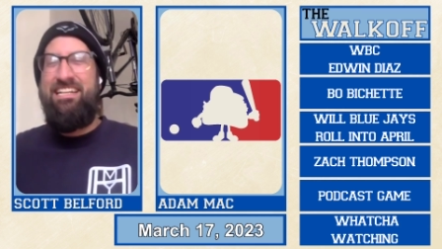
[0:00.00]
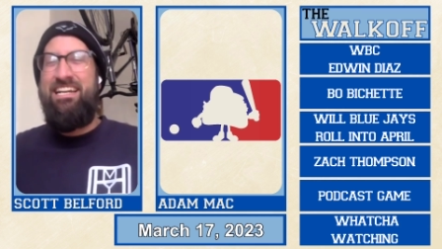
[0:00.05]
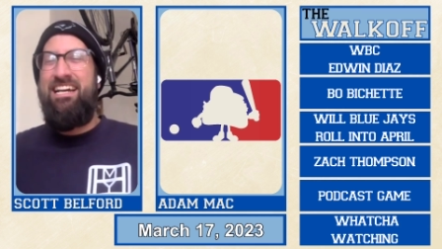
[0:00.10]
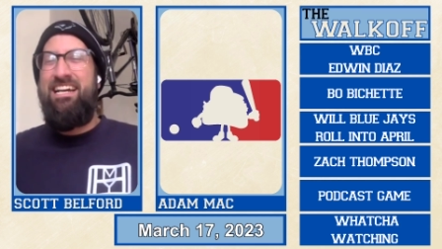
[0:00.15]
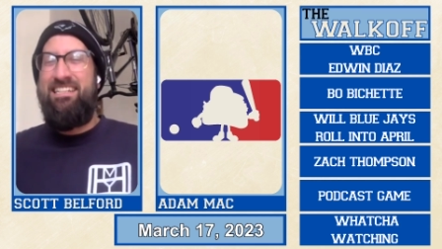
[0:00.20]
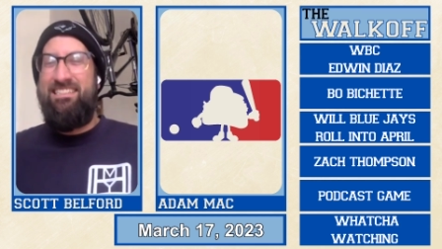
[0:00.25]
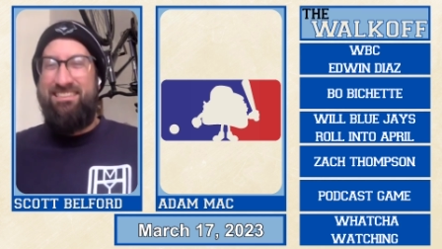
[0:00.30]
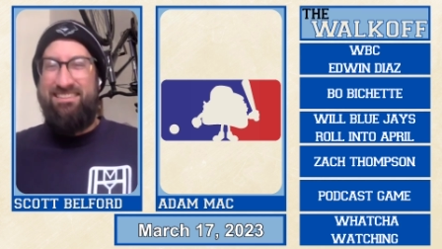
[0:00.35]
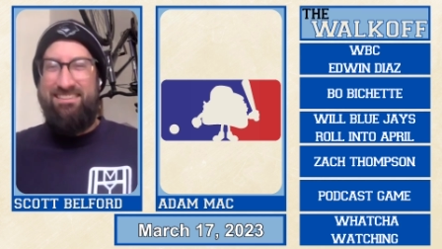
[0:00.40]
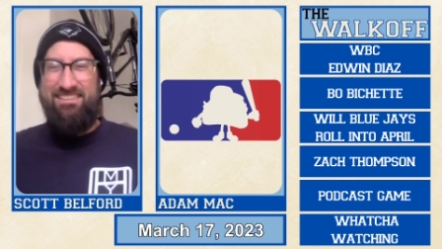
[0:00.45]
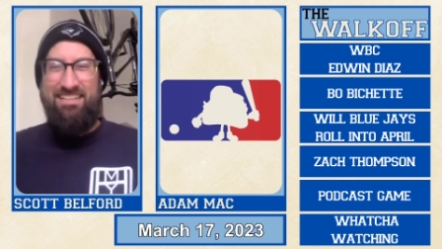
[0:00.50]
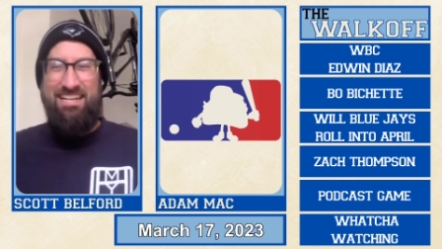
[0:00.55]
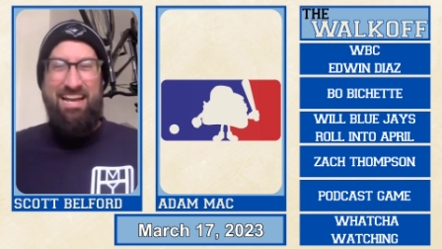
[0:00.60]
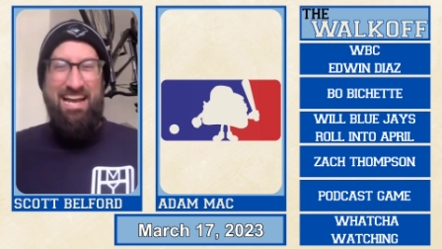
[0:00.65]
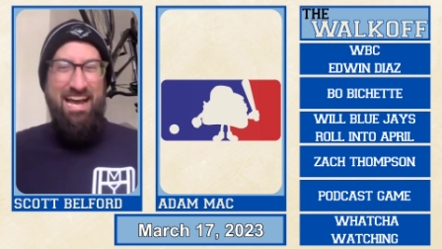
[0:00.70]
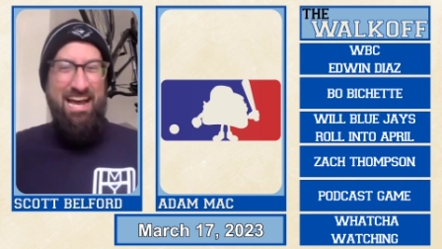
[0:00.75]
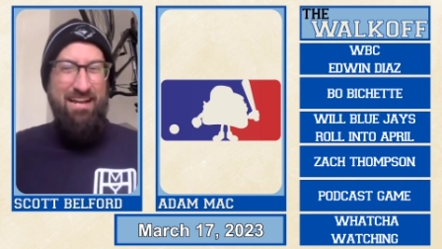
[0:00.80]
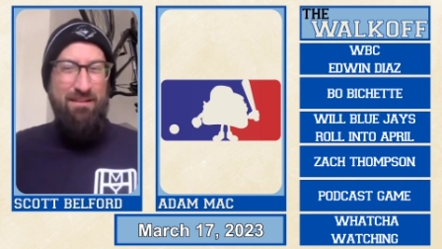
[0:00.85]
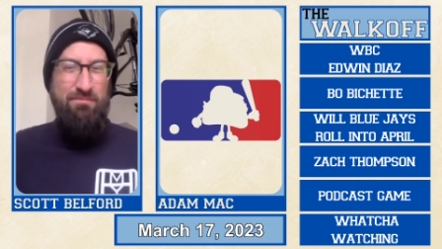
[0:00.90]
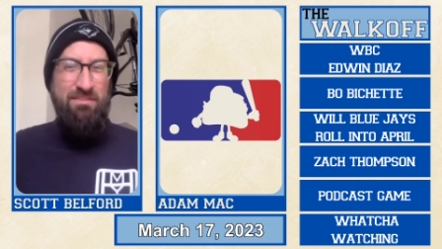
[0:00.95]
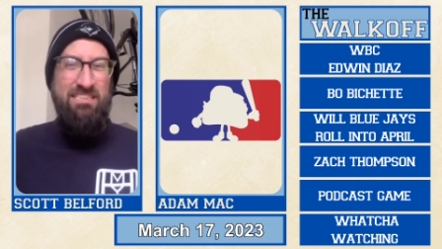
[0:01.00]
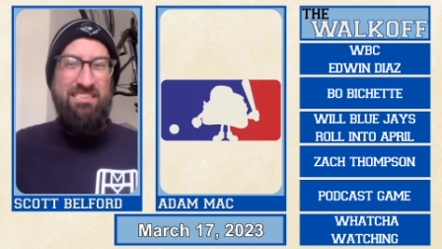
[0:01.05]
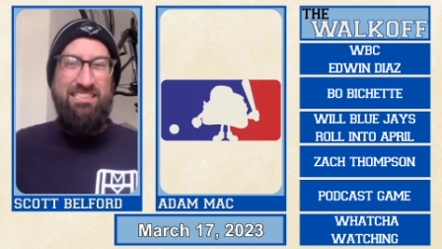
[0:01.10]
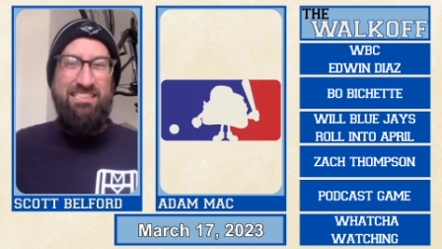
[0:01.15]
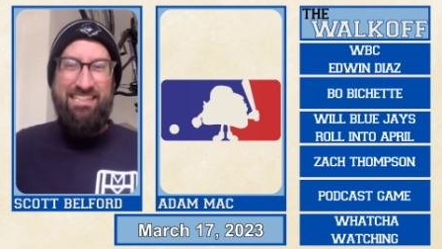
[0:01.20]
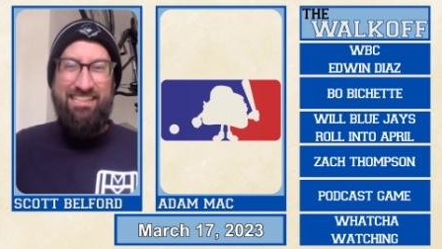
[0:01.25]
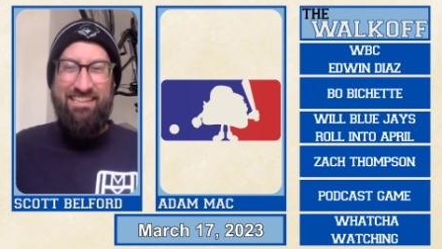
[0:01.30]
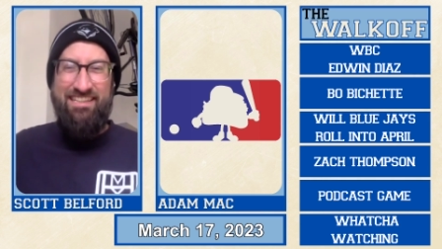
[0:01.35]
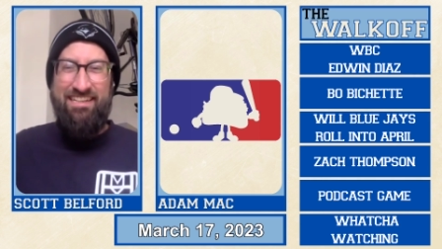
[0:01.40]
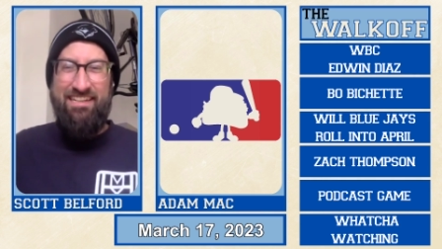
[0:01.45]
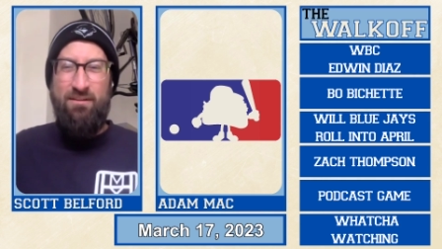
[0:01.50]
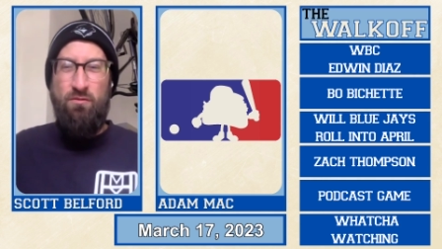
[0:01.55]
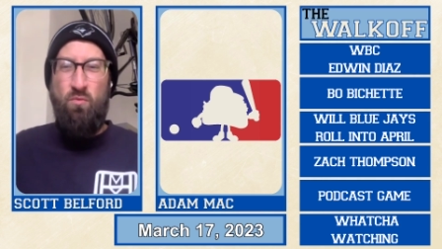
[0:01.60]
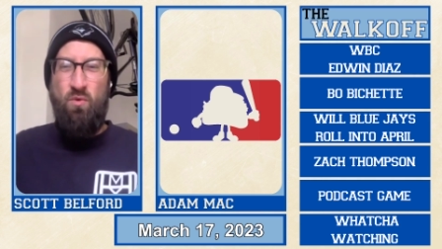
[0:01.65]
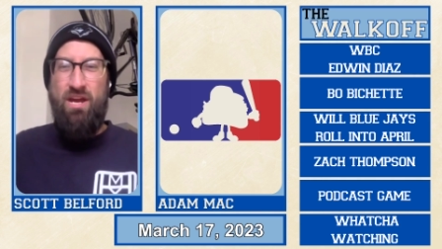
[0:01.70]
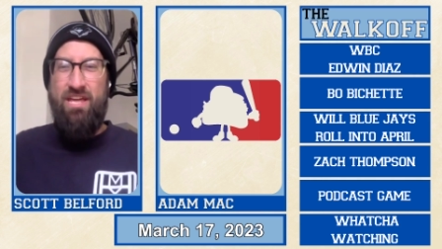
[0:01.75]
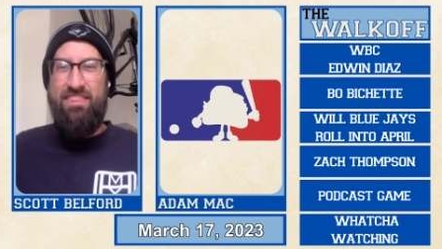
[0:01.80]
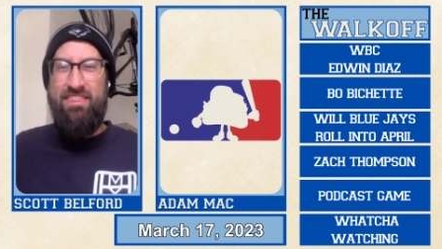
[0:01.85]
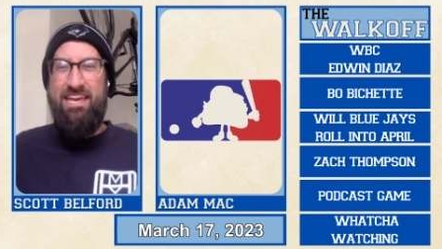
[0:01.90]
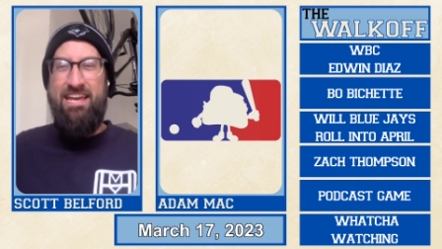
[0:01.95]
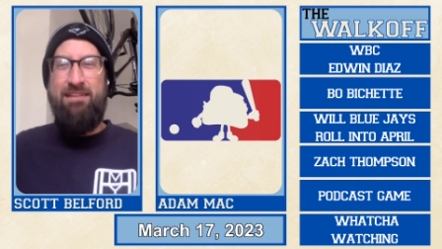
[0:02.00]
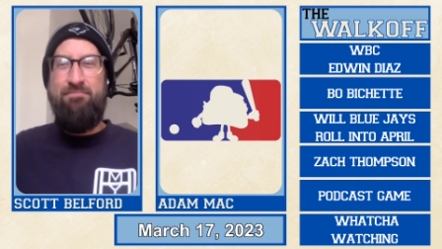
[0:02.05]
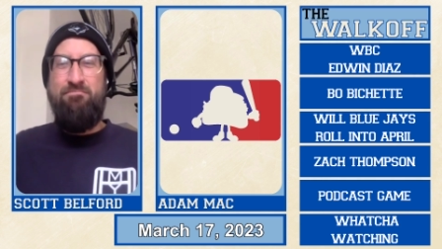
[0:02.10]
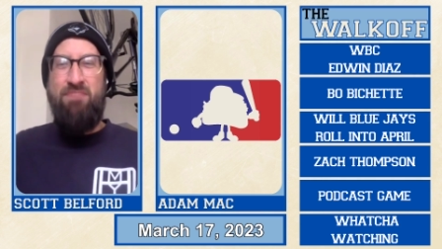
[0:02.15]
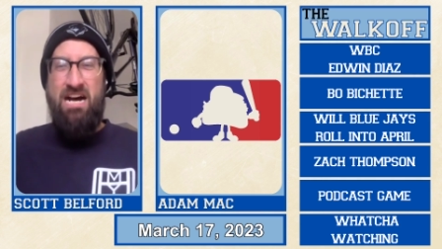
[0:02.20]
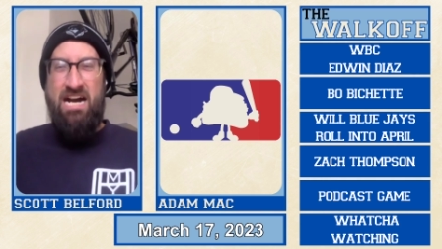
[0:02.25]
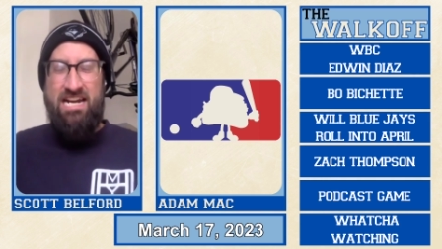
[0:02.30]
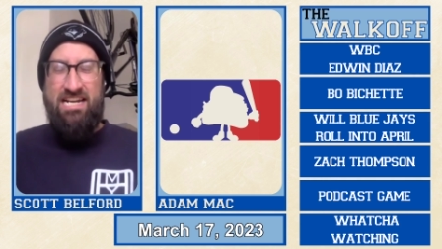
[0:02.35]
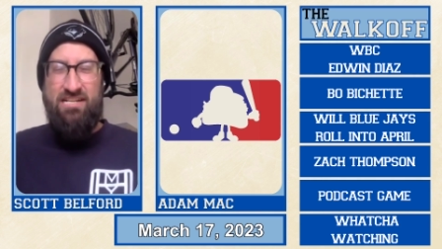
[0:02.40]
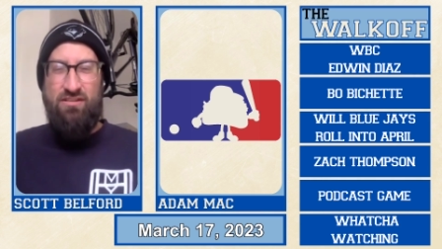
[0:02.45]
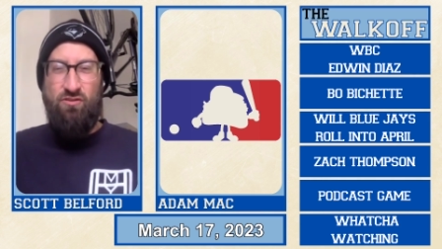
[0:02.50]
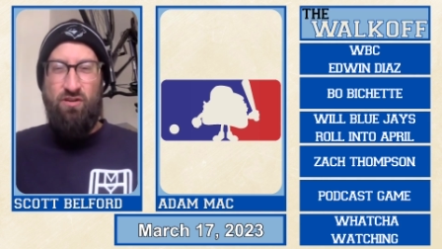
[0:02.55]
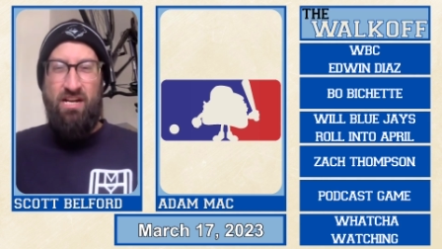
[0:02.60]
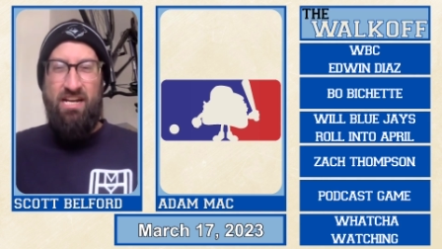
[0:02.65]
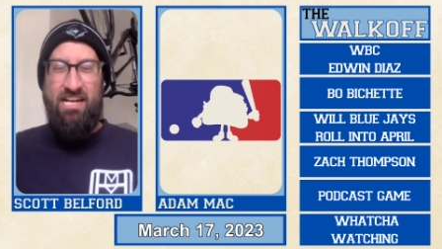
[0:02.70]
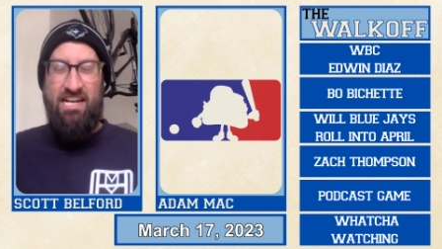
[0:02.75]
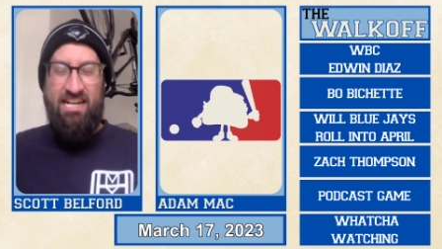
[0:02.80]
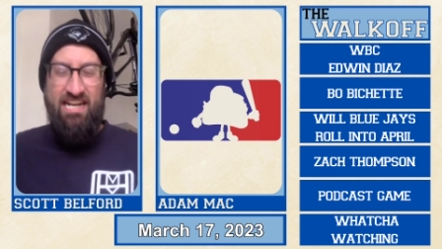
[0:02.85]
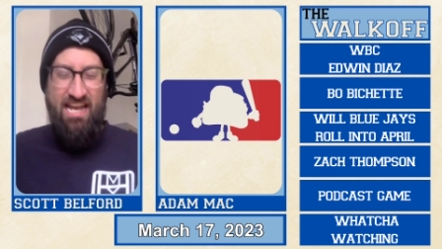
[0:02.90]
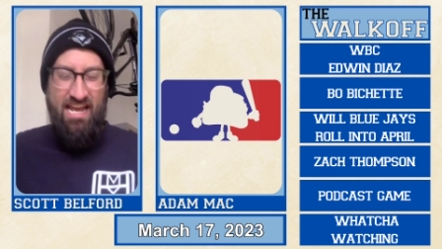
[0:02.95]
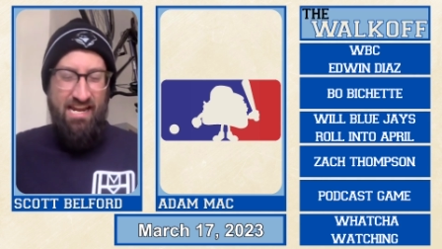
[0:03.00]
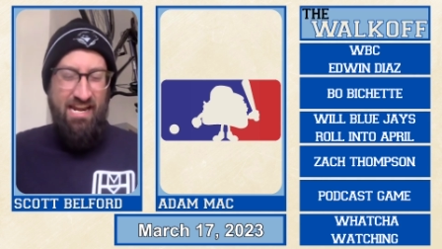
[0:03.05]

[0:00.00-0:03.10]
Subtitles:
yes, Adam is dealing with a migraine,